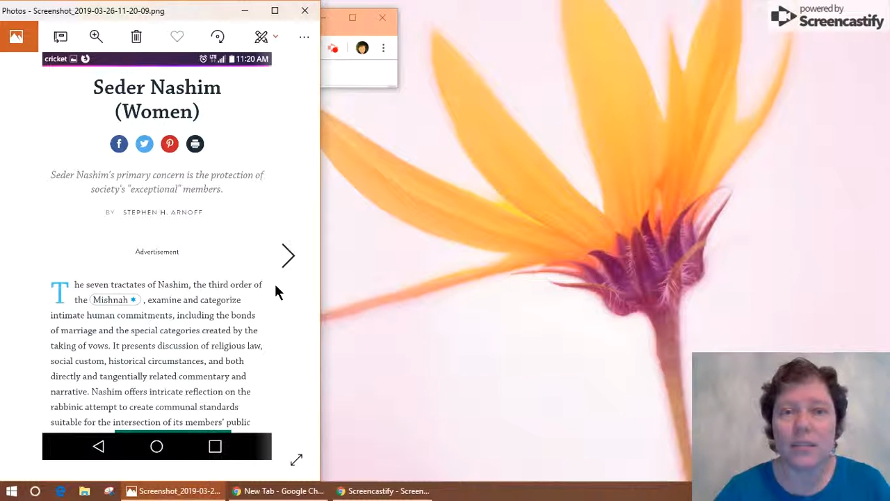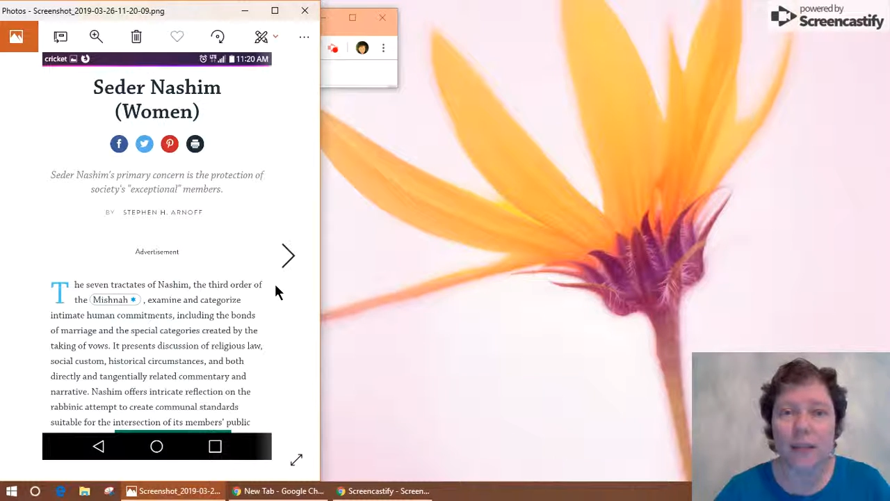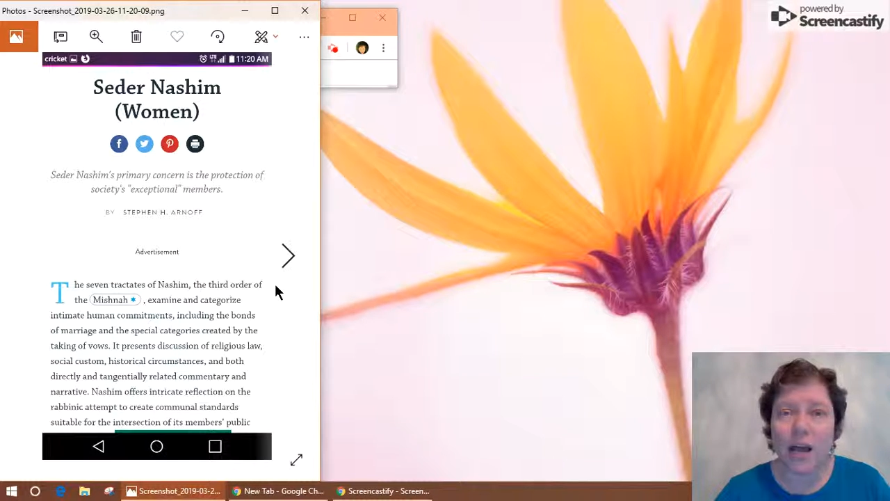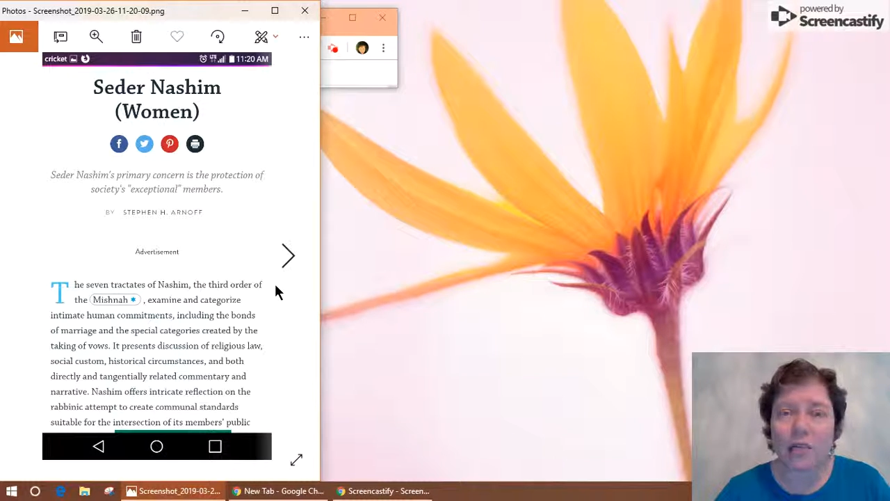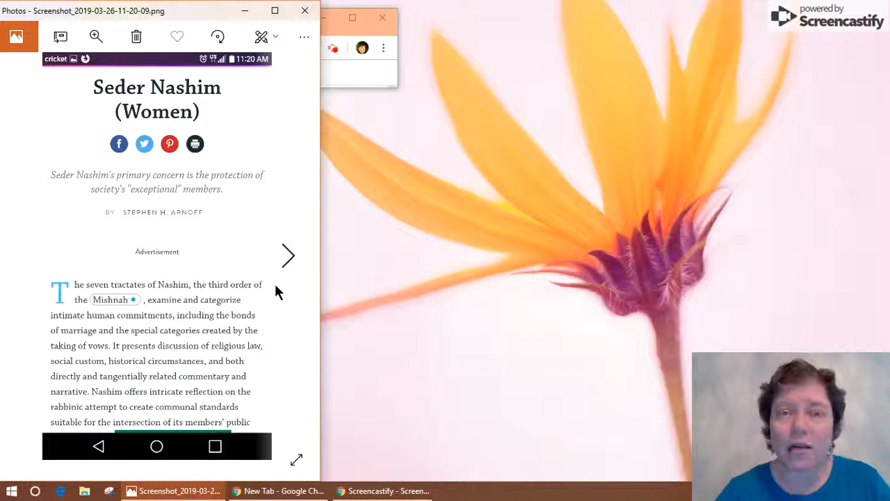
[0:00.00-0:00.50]

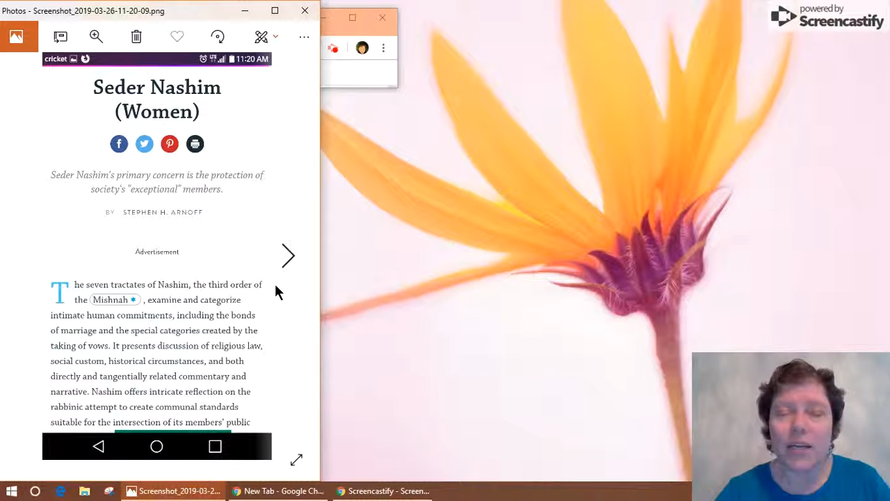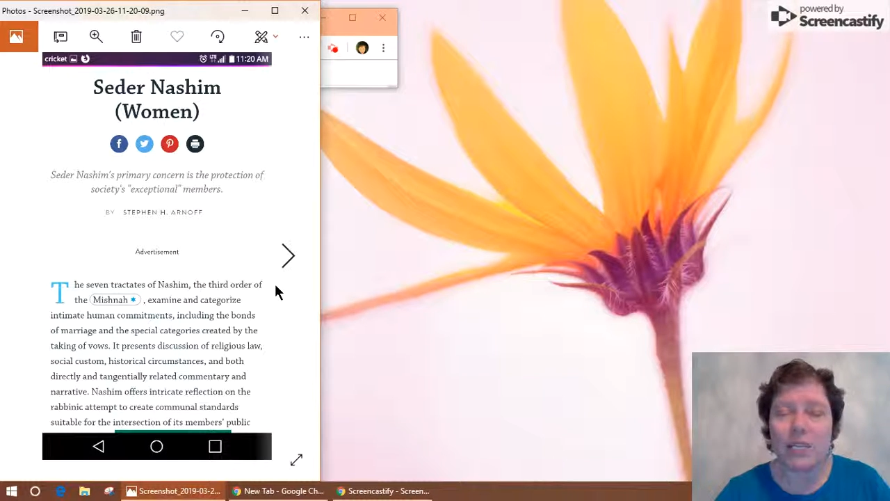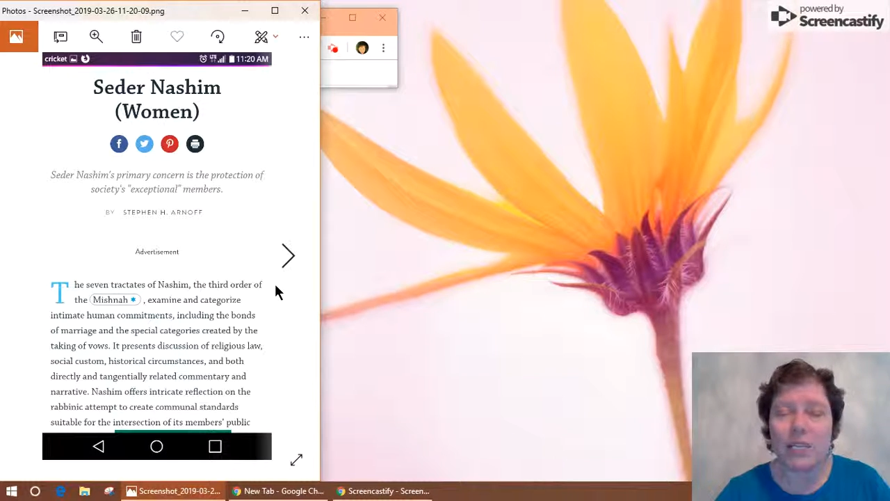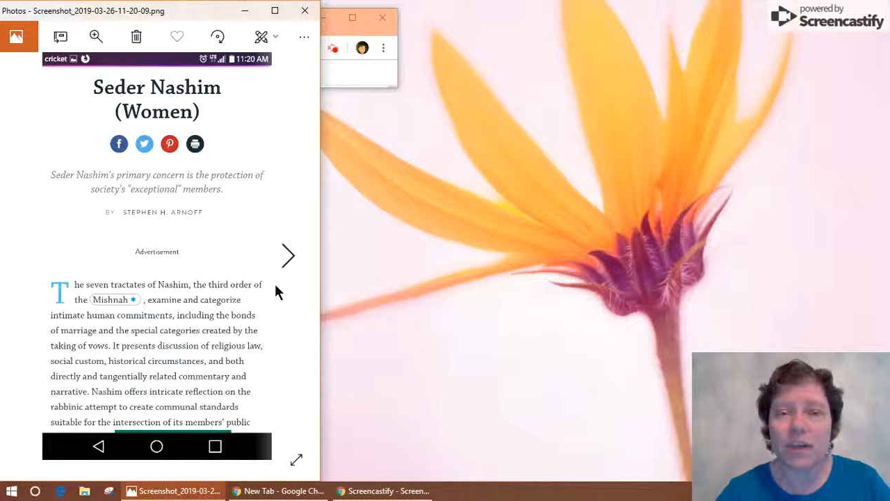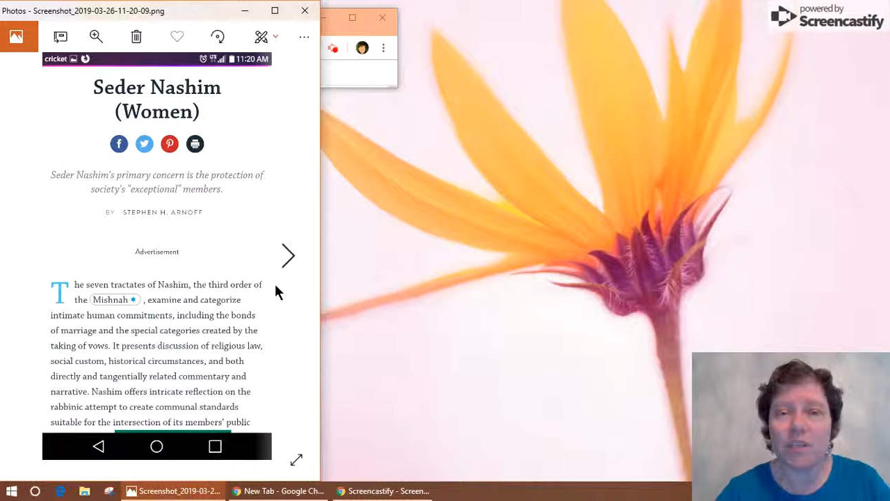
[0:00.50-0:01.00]
Yahweh
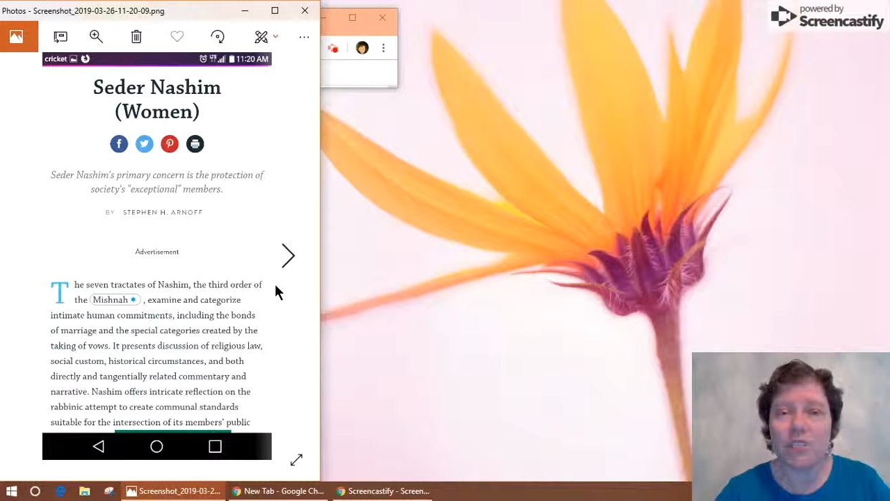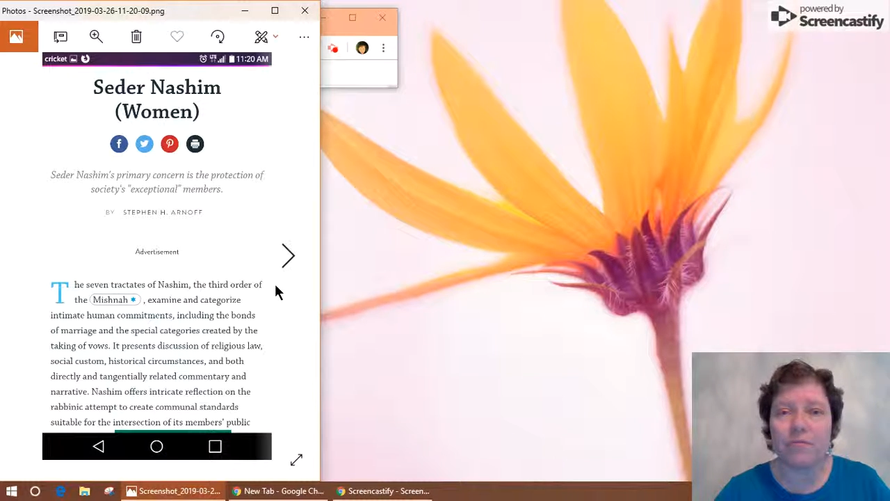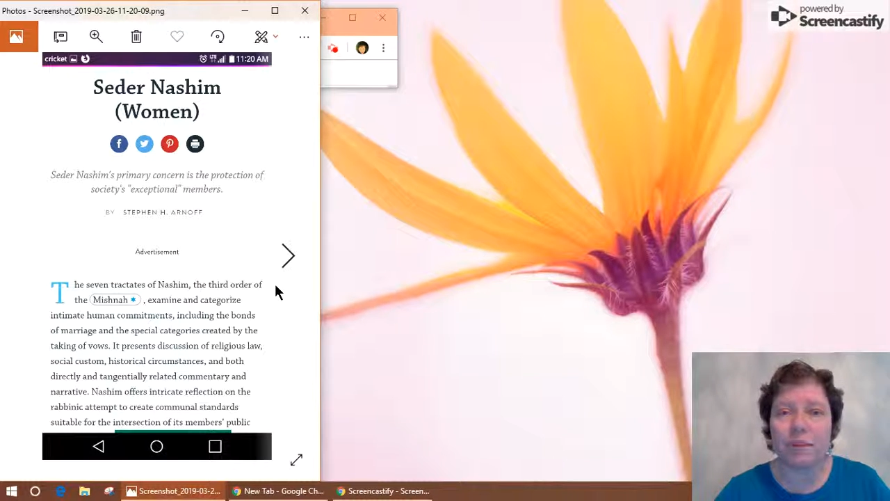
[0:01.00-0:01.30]
himself,